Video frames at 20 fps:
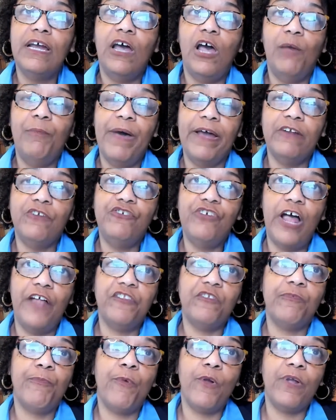about a child
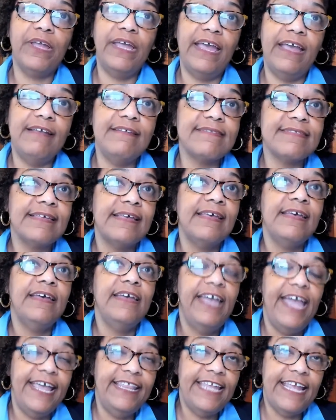support case
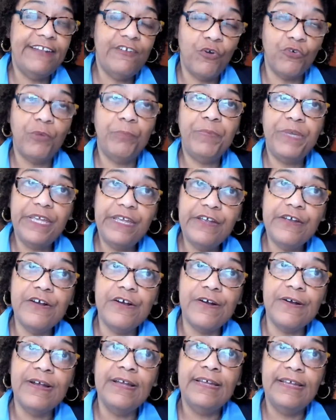and they don't
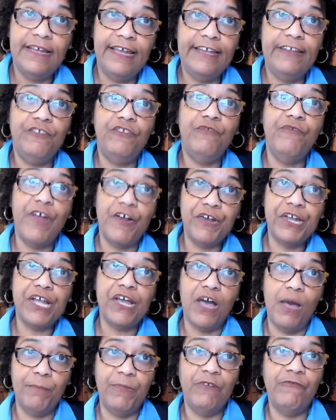appear, it is very
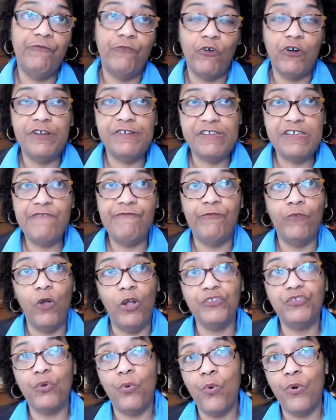common for a
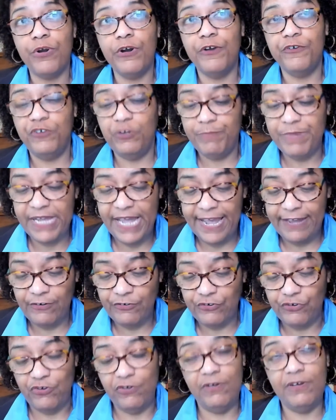default order to be
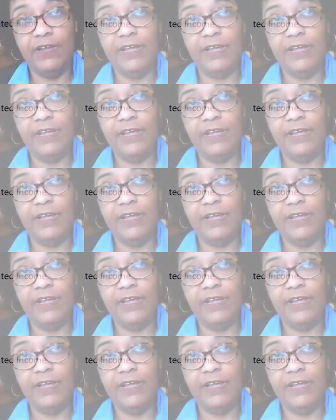entered.